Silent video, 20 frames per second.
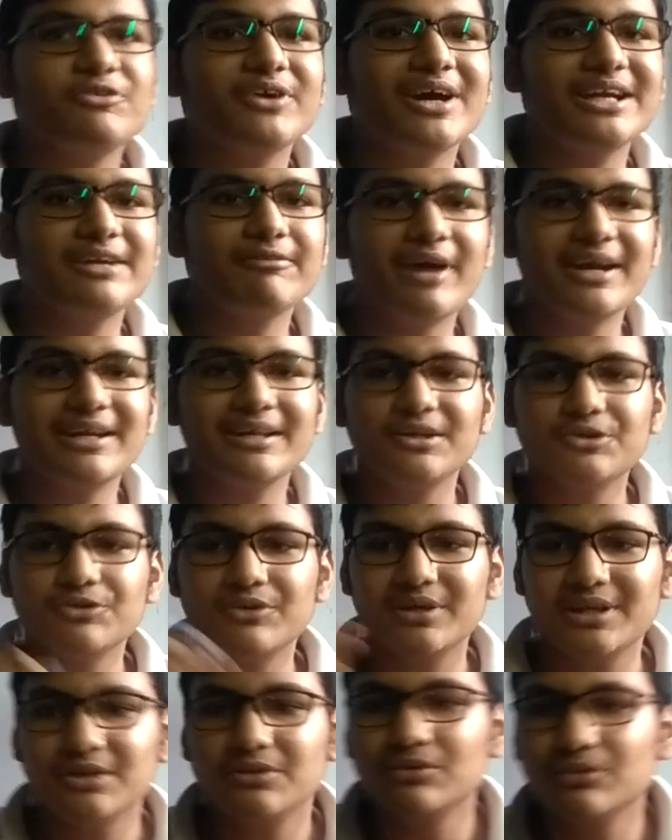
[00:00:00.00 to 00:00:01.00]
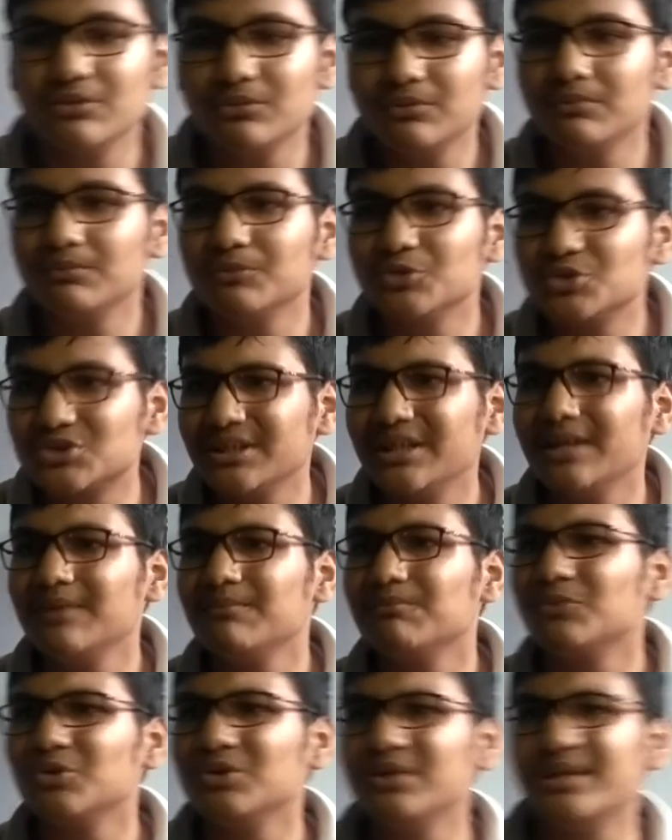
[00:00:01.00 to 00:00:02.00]
we are divided into Hindu,
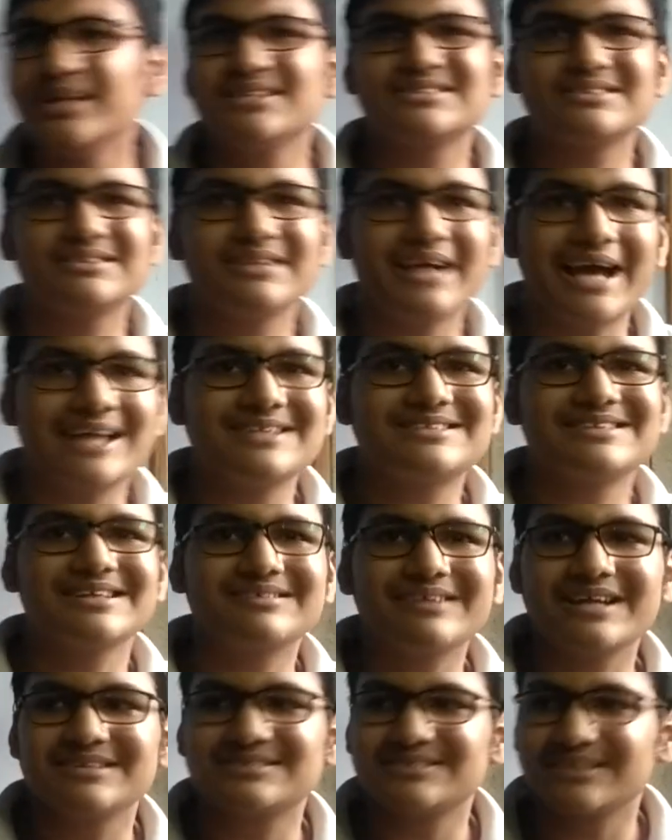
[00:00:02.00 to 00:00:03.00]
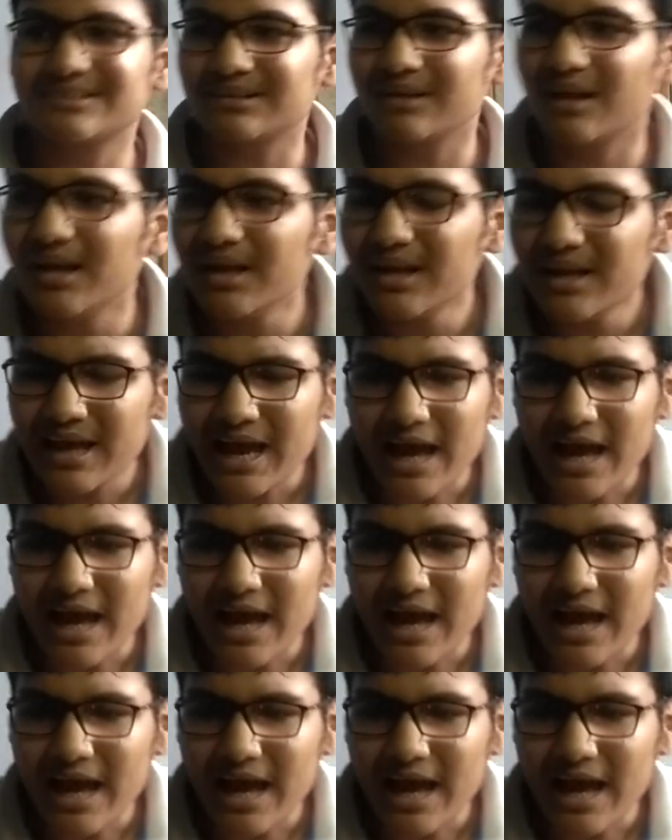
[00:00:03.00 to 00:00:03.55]
Muslim, Buddhist, etc., etc.